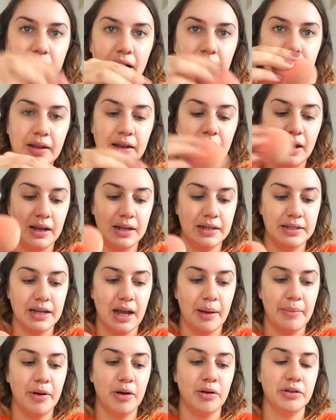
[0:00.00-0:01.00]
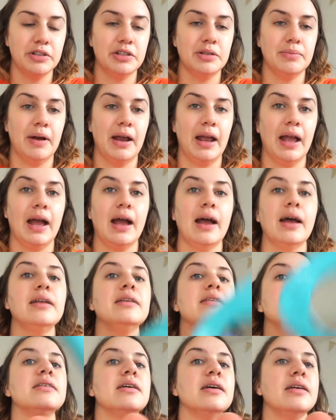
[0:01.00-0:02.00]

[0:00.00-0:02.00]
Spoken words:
and then like dab it onto my hand